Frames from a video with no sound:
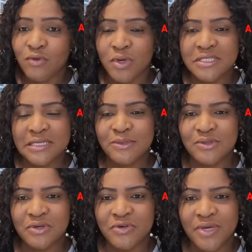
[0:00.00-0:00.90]
everyone
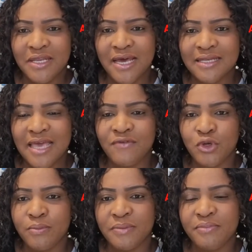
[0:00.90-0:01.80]
seems to agree that
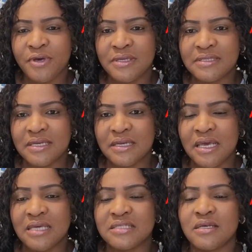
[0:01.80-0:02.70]
every human
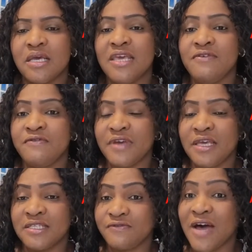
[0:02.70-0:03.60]
person is, if
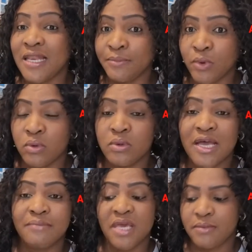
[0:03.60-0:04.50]
is fallible,
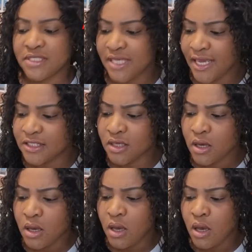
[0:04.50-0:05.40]
can make
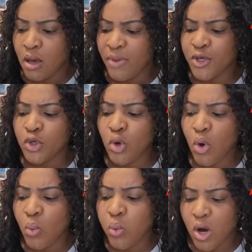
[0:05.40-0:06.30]
mistakes, but
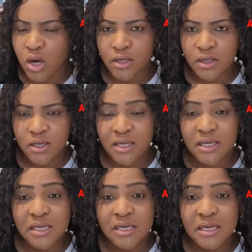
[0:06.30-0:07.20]
no one
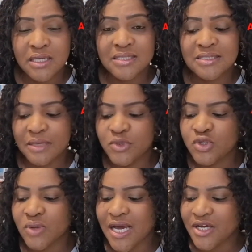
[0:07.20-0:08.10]

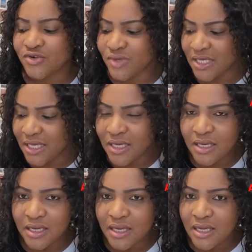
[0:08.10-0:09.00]
seems to
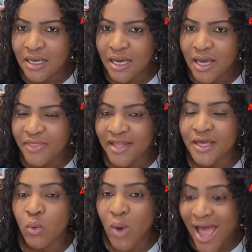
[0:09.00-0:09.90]
agree
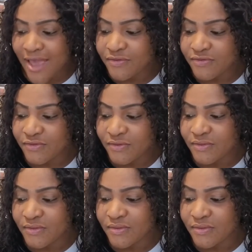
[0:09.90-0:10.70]
that a wife